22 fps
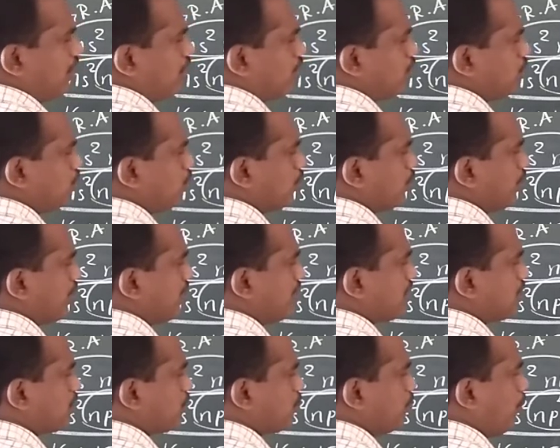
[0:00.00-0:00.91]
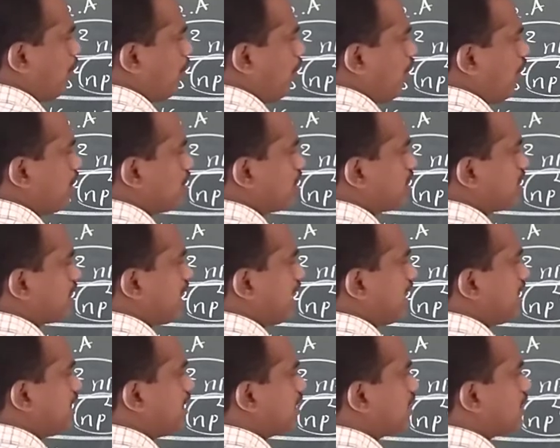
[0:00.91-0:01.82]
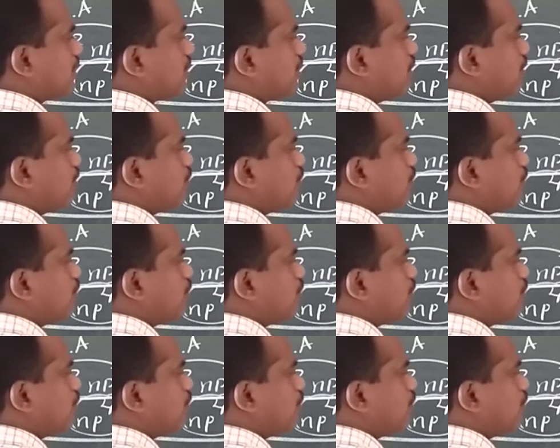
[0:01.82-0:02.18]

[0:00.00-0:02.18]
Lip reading: due to its small size,